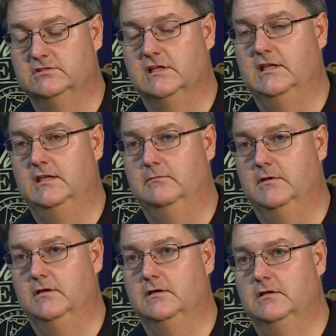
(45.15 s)

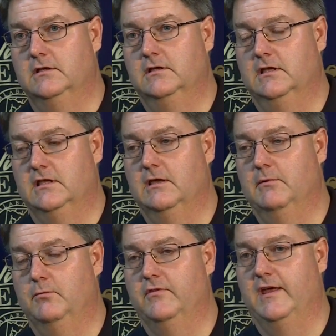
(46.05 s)
schemed and
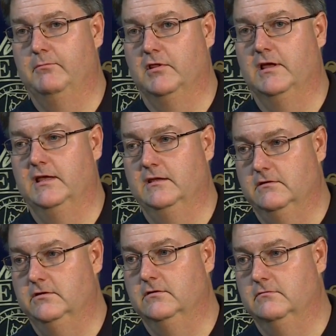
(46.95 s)
came up with that
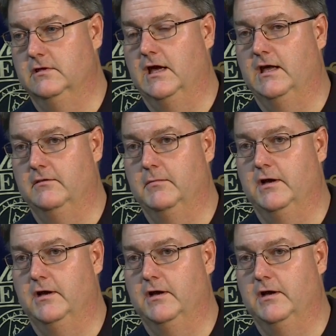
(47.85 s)
plan to hide the